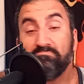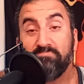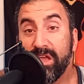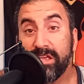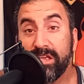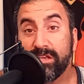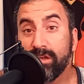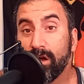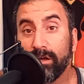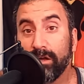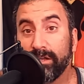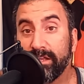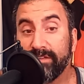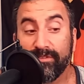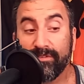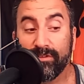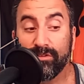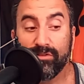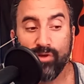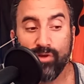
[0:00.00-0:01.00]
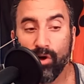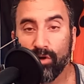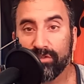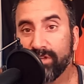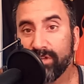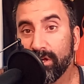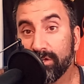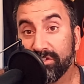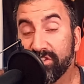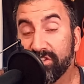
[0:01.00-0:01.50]
they can't even not
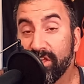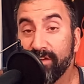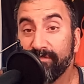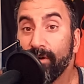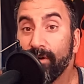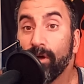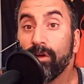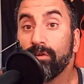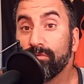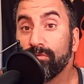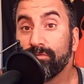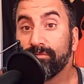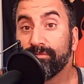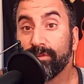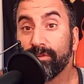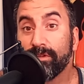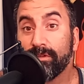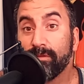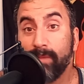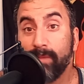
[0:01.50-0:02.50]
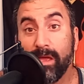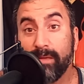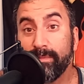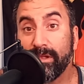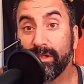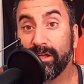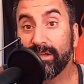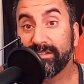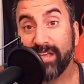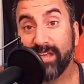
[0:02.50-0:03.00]
touch their phone for maybe
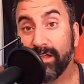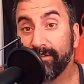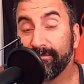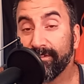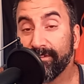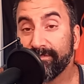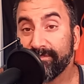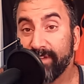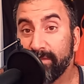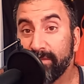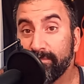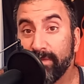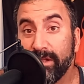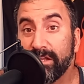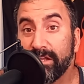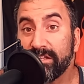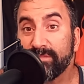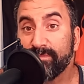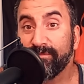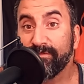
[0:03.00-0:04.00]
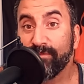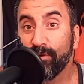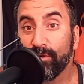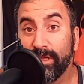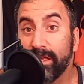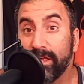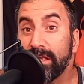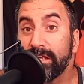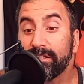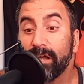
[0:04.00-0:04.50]
like ten, fifteen minutes before
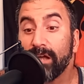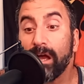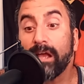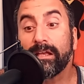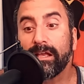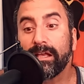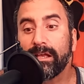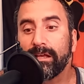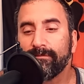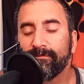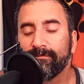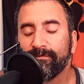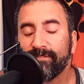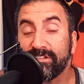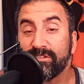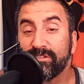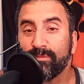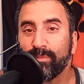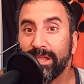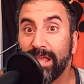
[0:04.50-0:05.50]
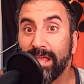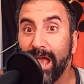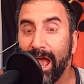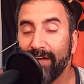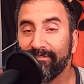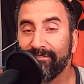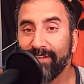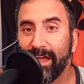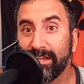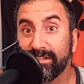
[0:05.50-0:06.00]
they like visibly
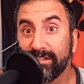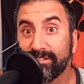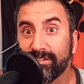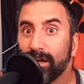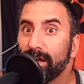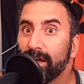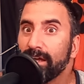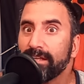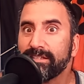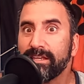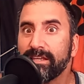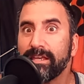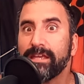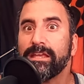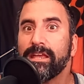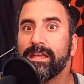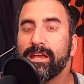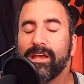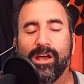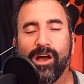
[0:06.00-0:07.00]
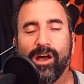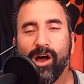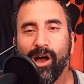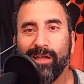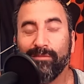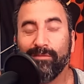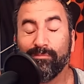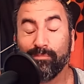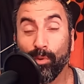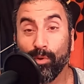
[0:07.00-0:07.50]
have anxiety
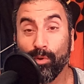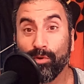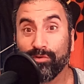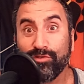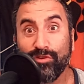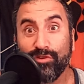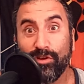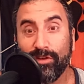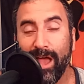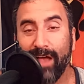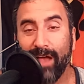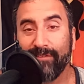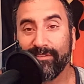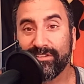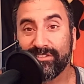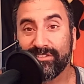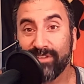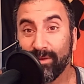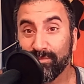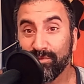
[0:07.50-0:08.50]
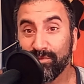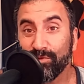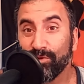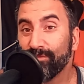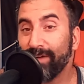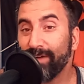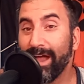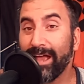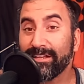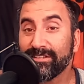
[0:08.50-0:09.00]
and border on having some
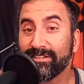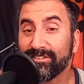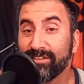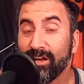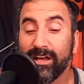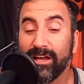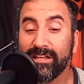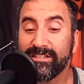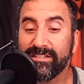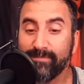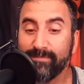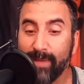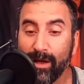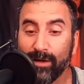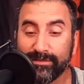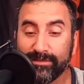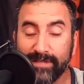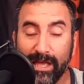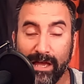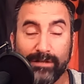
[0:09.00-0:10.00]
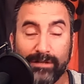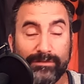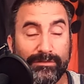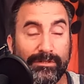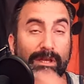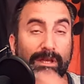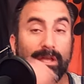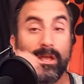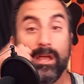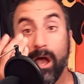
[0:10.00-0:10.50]
sort of anxiety meltdown.
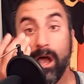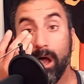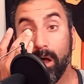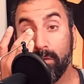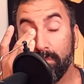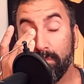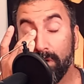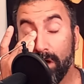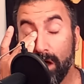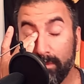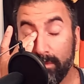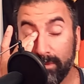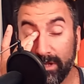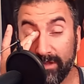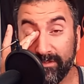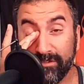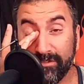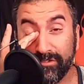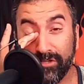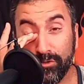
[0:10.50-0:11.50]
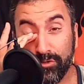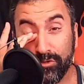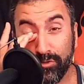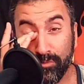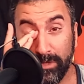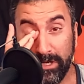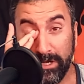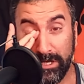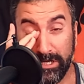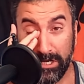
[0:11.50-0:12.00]
Um, I believe that social
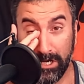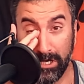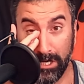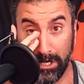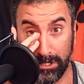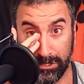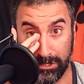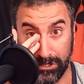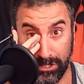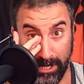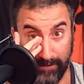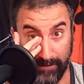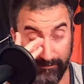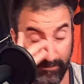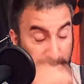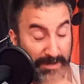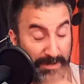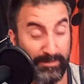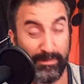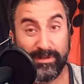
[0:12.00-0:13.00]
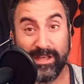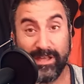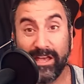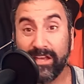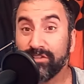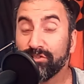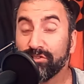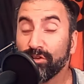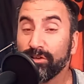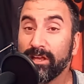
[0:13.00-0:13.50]
media should have a minimum
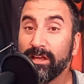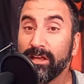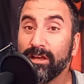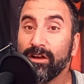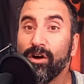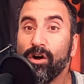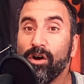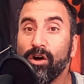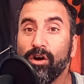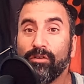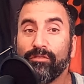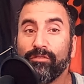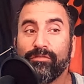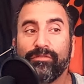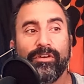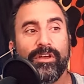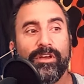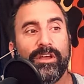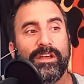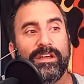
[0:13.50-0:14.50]
age on it of